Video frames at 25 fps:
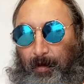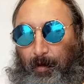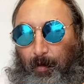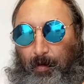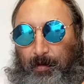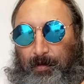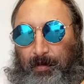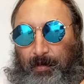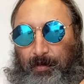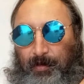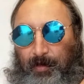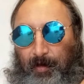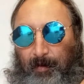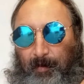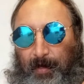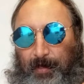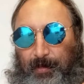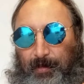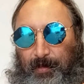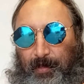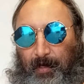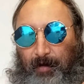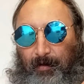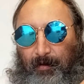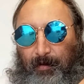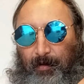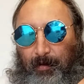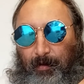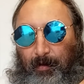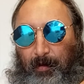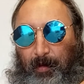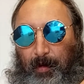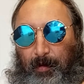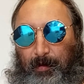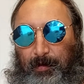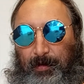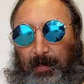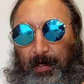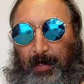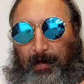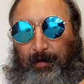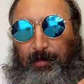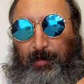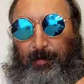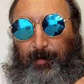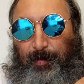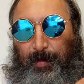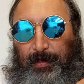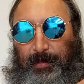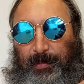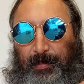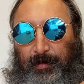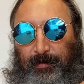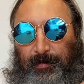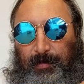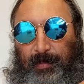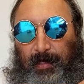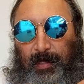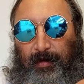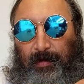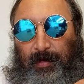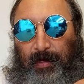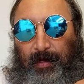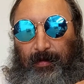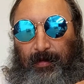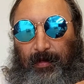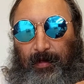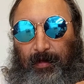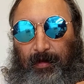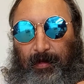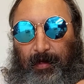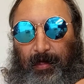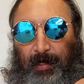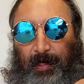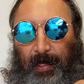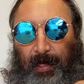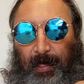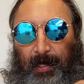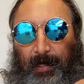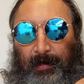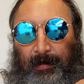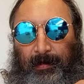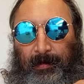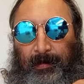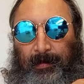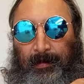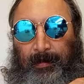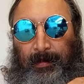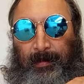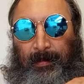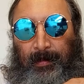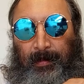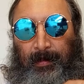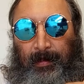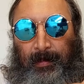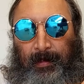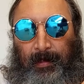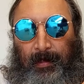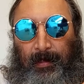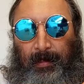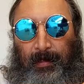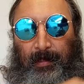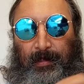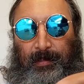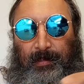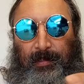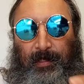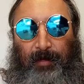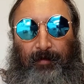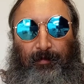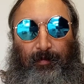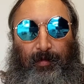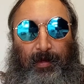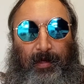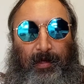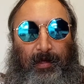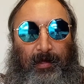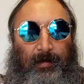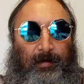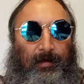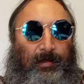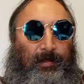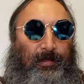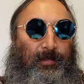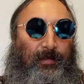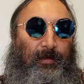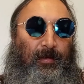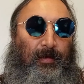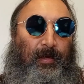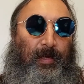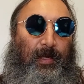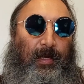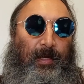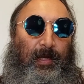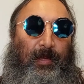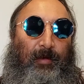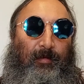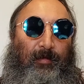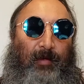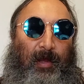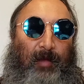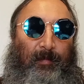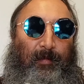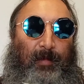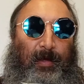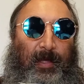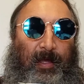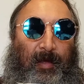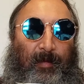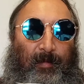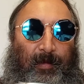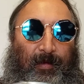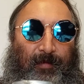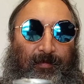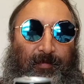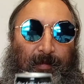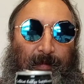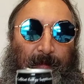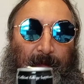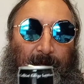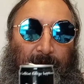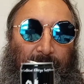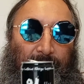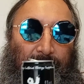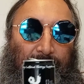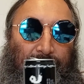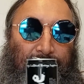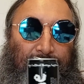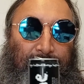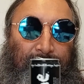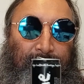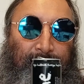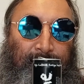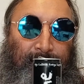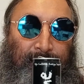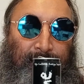There wasn't too much there at all. There was no spits, there was no nothing on the can. Let's see if we can discern any aroma coming from the lid.